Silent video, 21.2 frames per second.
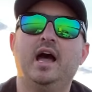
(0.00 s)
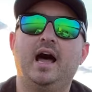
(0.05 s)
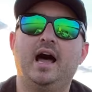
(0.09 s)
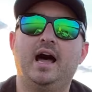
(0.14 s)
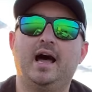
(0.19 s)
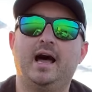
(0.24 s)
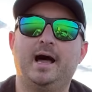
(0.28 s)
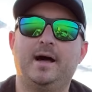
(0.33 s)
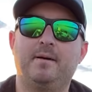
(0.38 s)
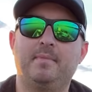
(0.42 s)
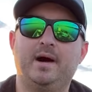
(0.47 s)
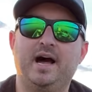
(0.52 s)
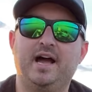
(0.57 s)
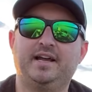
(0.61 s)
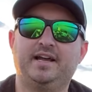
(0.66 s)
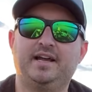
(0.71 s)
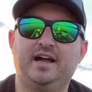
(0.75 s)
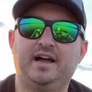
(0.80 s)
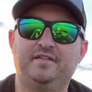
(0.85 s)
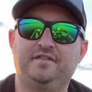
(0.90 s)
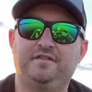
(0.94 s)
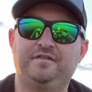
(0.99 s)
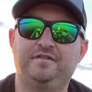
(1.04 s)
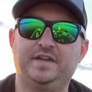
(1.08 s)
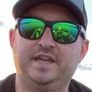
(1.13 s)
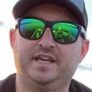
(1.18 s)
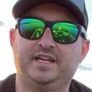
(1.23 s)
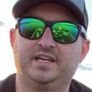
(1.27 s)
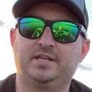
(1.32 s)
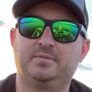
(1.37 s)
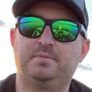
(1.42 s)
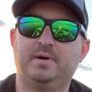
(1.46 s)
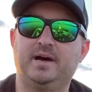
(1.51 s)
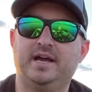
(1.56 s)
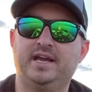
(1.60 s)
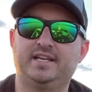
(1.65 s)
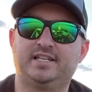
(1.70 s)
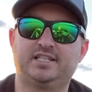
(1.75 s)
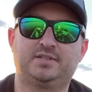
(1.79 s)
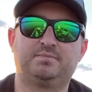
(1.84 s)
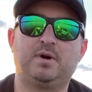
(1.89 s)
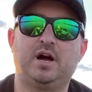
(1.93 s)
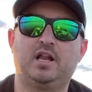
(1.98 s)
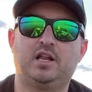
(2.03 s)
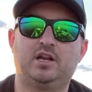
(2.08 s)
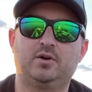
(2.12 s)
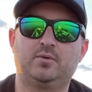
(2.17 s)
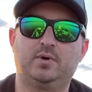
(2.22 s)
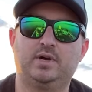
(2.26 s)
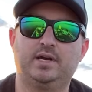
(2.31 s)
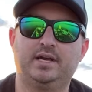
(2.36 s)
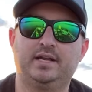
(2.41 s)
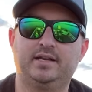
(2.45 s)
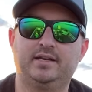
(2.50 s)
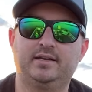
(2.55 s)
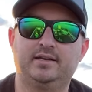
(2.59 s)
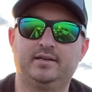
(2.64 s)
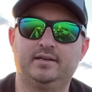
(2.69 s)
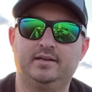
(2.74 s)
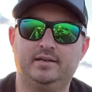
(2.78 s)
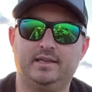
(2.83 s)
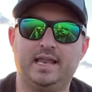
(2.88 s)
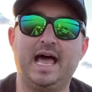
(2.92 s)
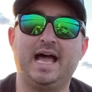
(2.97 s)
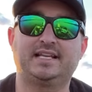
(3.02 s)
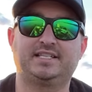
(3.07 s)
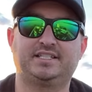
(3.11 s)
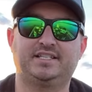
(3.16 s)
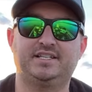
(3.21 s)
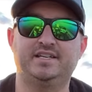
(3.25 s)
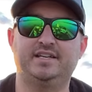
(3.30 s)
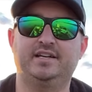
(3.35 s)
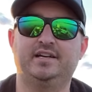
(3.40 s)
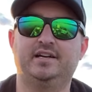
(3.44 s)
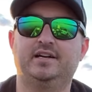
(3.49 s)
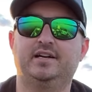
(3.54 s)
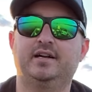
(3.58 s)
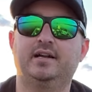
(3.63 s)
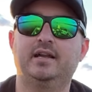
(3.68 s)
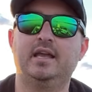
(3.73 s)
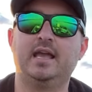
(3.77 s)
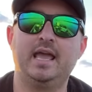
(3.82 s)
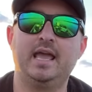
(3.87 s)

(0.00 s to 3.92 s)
I got finned by a smaller one last year,